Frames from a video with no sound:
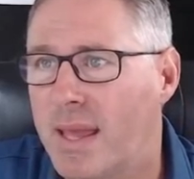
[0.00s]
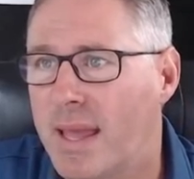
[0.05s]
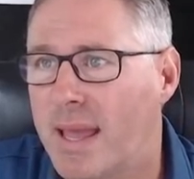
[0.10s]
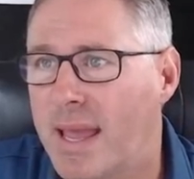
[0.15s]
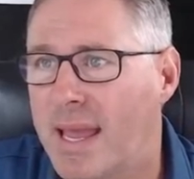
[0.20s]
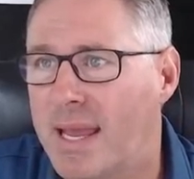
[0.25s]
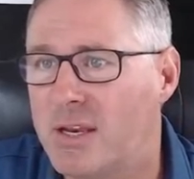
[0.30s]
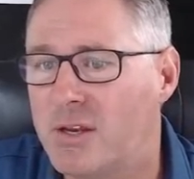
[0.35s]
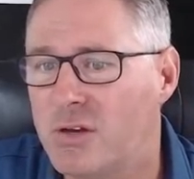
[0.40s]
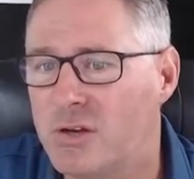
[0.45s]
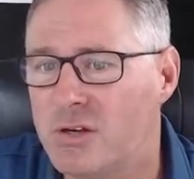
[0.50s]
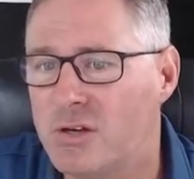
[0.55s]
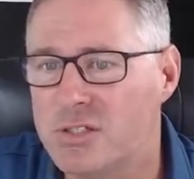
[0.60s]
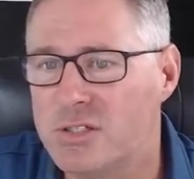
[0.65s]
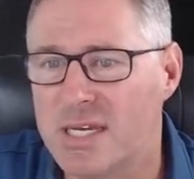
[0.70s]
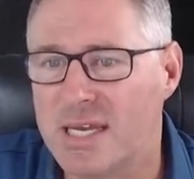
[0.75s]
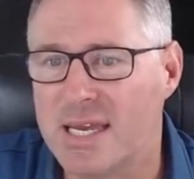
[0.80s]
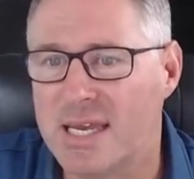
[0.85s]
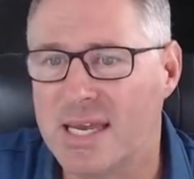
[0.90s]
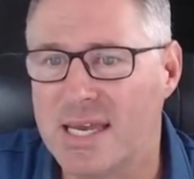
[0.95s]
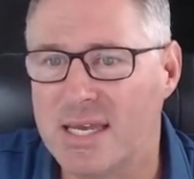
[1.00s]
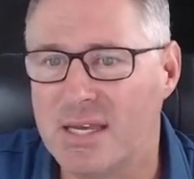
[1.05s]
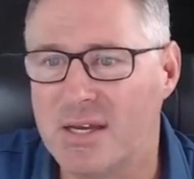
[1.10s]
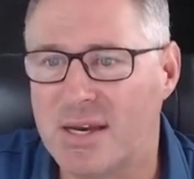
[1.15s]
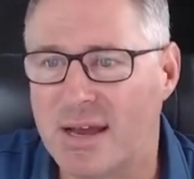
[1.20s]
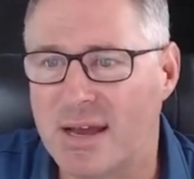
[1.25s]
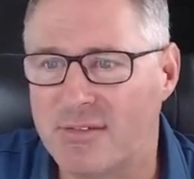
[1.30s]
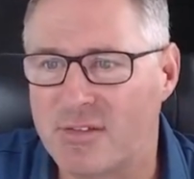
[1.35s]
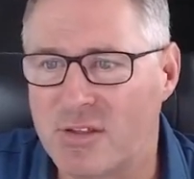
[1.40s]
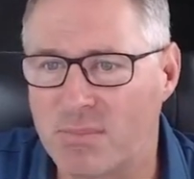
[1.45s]
And usually here you'd
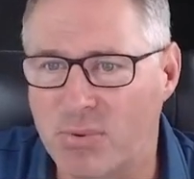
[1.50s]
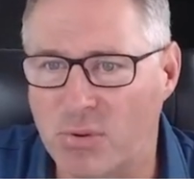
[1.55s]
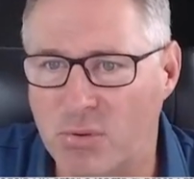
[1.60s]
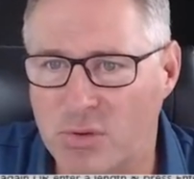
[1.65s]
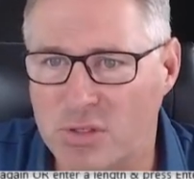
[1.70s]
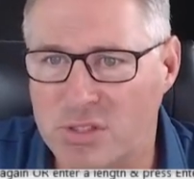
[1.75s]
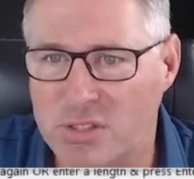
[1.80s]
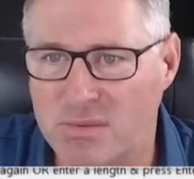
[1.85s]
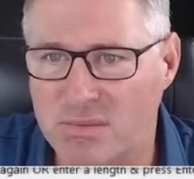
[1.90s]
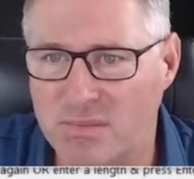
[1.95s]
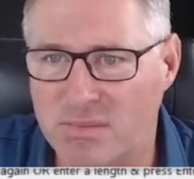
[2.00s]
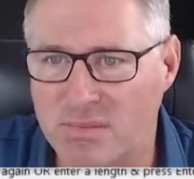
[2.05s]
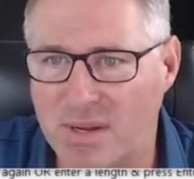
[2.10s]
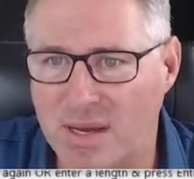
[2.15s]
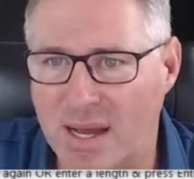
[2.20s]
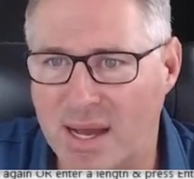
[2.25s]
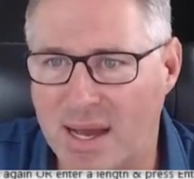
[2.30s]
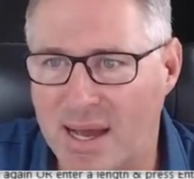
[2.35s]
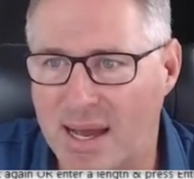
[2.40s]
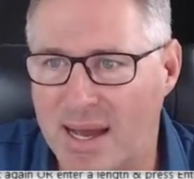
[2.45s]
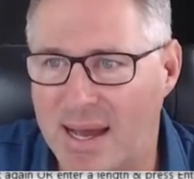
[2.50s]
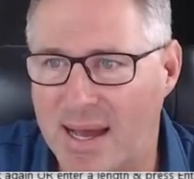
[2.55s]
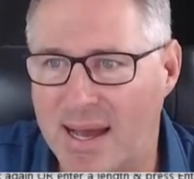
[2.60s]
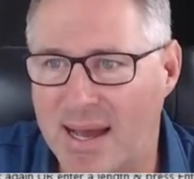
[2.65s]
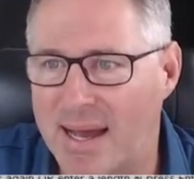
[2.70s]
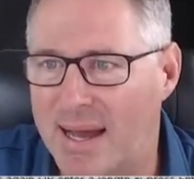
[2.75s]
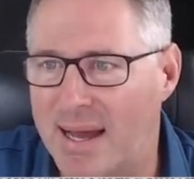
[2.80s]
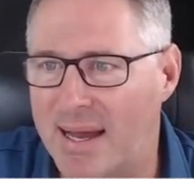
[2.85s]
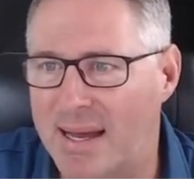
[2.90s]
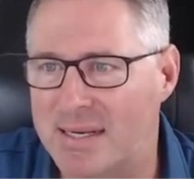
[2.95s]
have to push
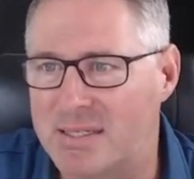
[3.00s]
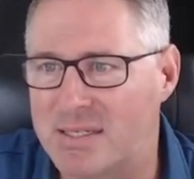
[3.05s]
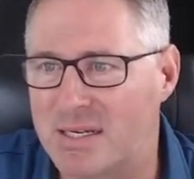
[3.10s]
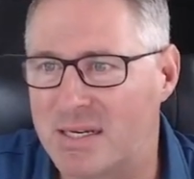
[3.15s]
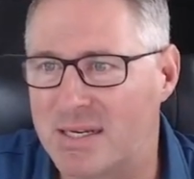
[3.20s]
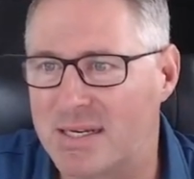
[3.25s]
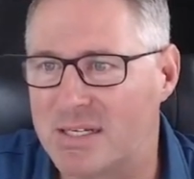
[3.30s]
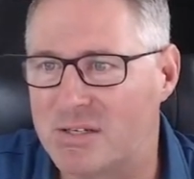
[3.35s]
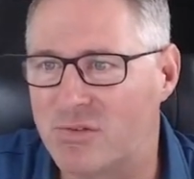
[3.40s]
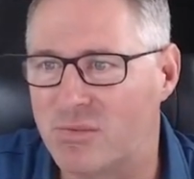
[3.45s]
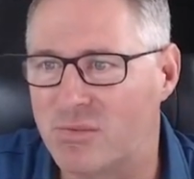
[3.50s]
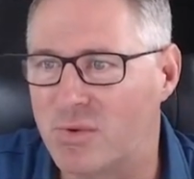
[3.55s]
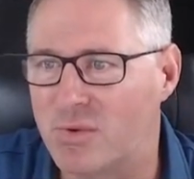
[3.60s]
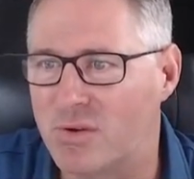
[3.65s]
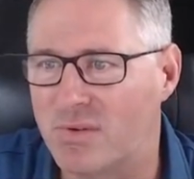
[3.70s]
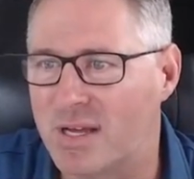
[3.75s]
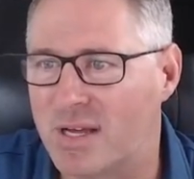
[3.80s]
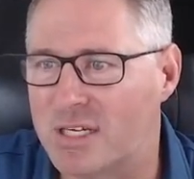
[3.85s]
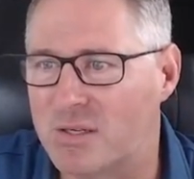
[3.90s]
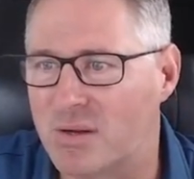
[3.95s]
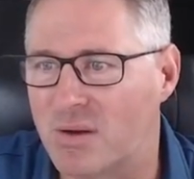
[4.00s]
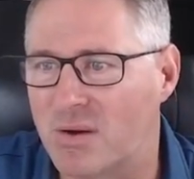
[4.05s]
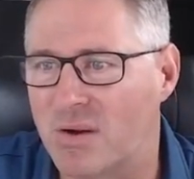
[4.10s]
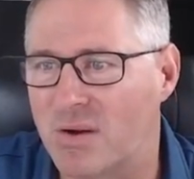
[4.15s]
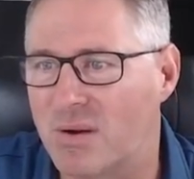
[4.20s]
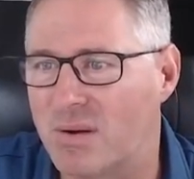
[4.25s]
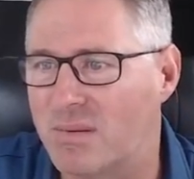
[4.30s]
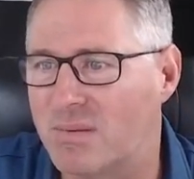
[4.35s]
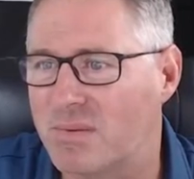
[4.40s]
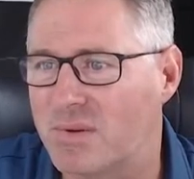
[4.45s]
delete,
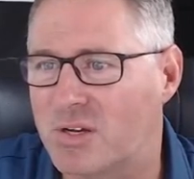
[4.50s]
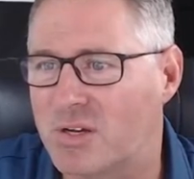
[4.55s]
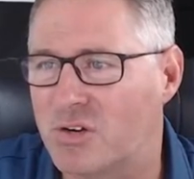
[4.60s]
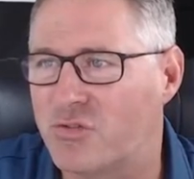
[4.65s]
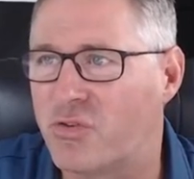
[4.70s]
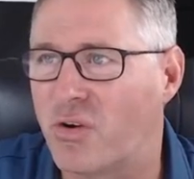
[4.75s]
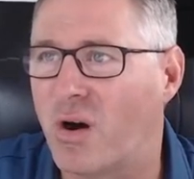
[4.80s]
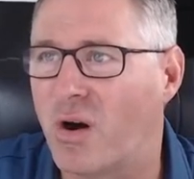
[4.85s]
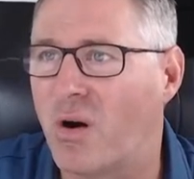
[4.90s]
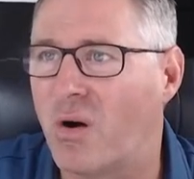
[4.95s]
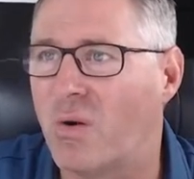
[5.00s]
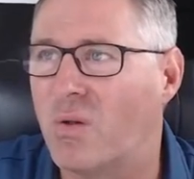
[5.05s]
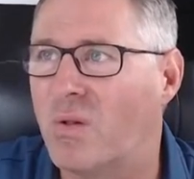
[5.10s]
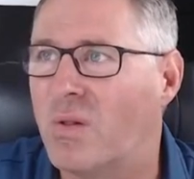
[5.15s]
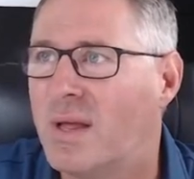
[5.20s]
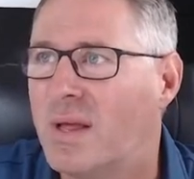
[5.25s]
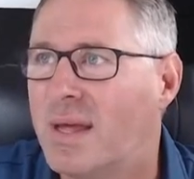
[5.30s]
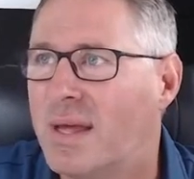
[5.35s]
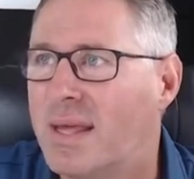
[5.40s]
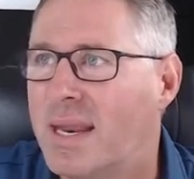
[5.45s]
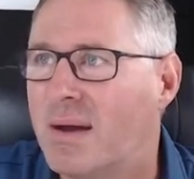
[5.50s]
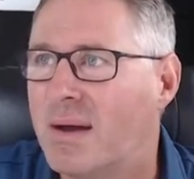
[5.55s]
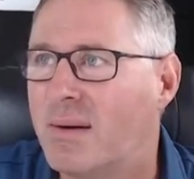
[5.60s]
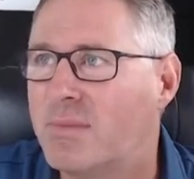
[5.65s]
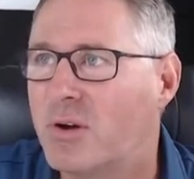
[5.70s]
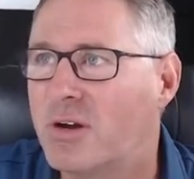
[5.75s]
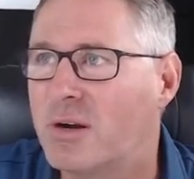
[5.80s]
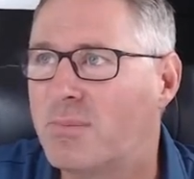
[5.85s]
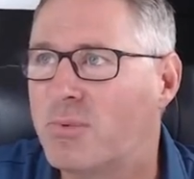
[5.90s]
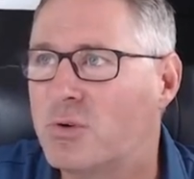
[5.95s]
remove, control. Now I'm
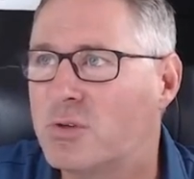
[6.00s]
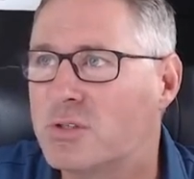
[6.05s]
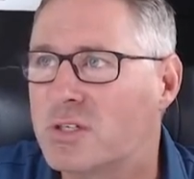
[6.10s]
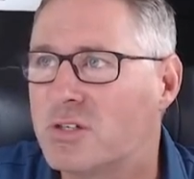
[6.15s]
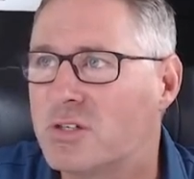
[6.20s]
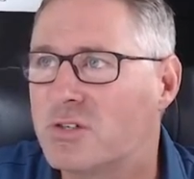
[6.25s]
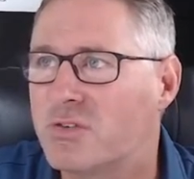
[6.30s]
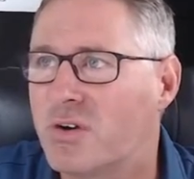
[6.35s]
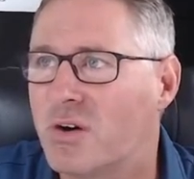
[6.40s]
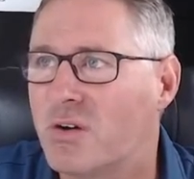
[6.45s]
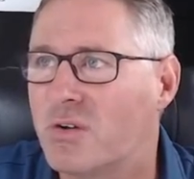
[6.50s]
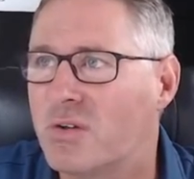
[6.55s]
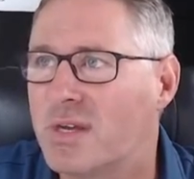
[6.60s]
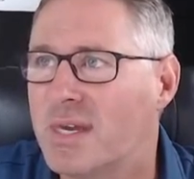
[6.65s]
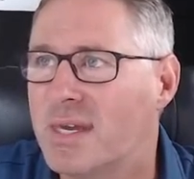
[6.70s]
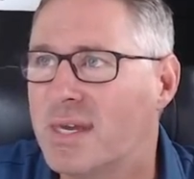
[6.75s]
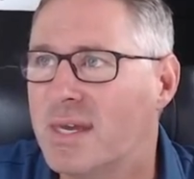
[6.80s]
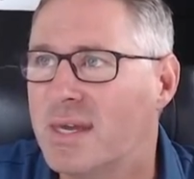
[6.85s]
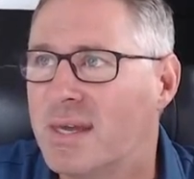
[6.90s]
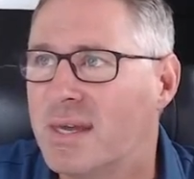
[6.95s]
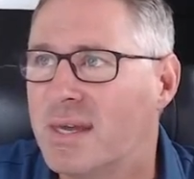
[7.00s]
not going to push control here.